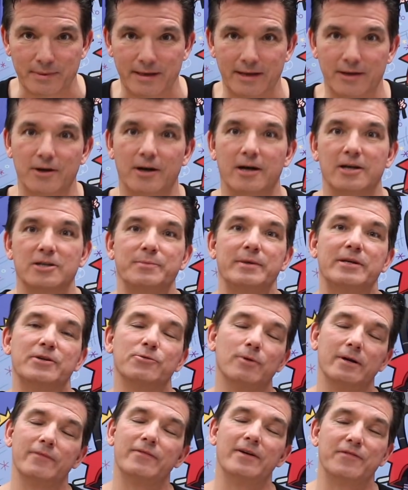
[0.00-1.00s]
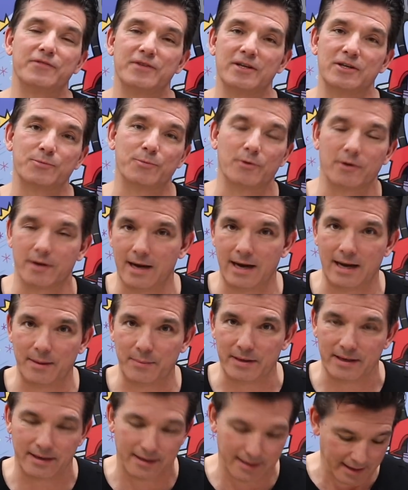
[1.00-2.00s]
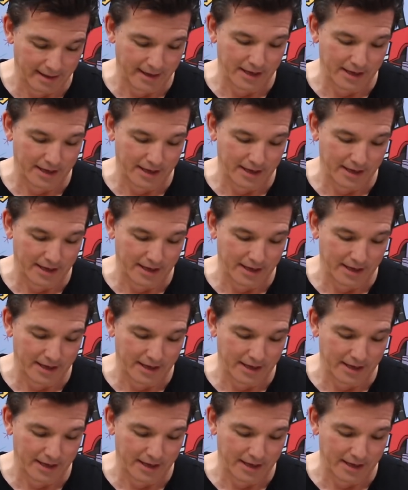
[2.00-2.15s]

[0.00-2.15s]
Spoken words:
and it cost me 25 cents per copy.